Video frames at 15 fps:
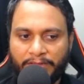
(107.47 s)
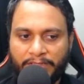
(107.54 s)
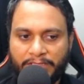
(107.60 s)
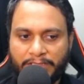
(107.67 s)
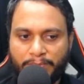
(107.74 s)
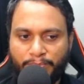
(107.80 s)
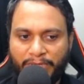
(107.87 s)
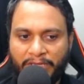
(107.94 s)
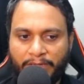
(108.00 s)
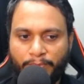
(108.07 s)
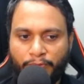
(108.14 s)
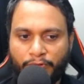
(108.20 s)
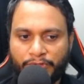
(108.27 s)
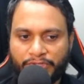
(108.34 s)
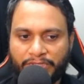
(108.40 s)
this pink
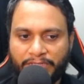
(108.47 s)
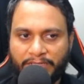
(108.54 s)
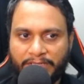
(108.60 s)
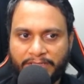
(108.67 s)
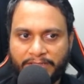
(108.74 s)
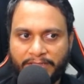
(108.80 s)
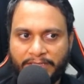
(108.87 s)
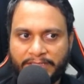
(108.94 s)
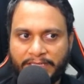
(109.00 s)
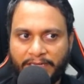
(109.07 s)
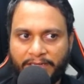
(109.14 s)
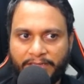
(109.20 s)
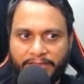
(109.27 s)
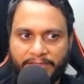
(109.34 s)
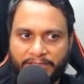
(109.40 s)
portion is
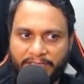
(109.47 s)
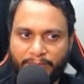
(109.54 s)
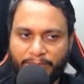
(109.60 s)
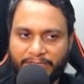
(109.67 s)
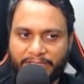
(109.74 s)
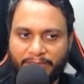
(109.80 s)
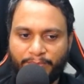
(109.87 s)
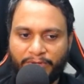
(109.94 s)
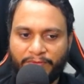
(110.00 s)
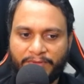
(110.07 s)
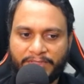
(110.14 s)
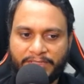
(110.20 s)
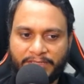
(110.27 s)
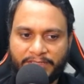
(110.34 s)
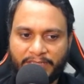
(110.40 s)
exactly the same as the
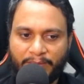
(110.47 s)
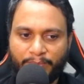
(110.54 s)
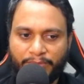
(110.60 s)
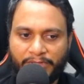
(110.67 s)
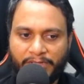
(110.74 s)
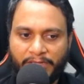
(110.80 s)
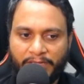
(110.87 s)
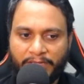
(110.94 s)
previous example